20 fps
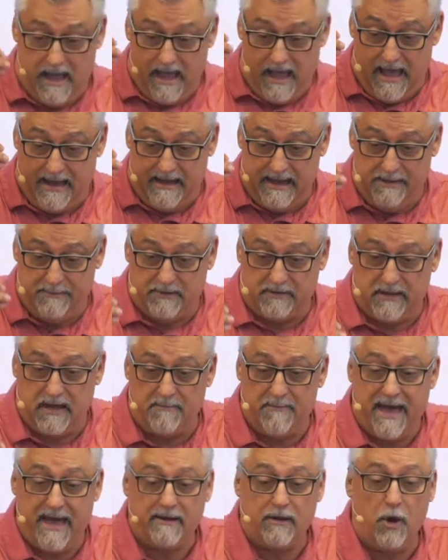And he would
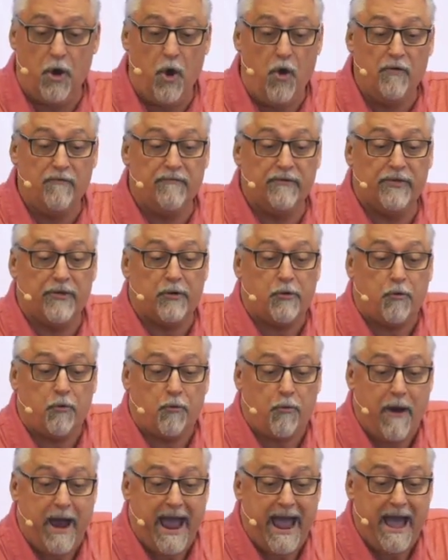come out over the
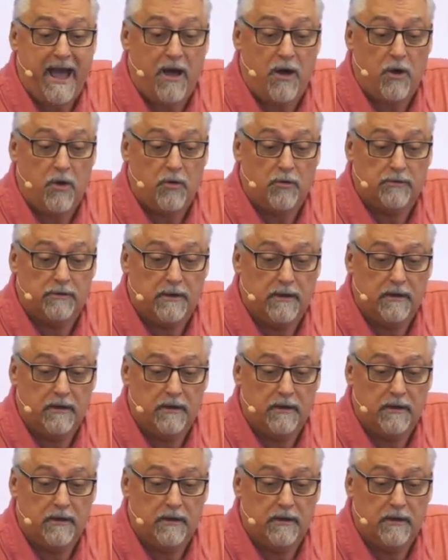crowd